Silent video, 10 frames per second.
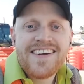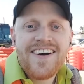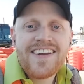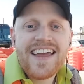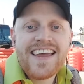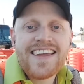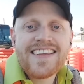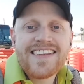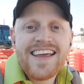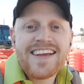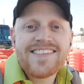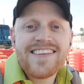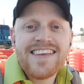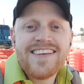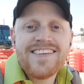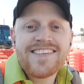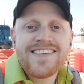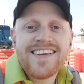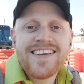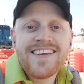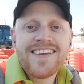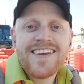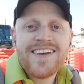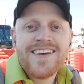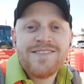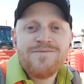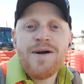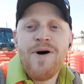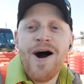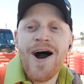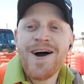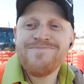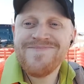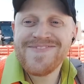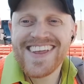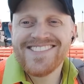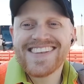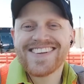Okay, next is my mom sent me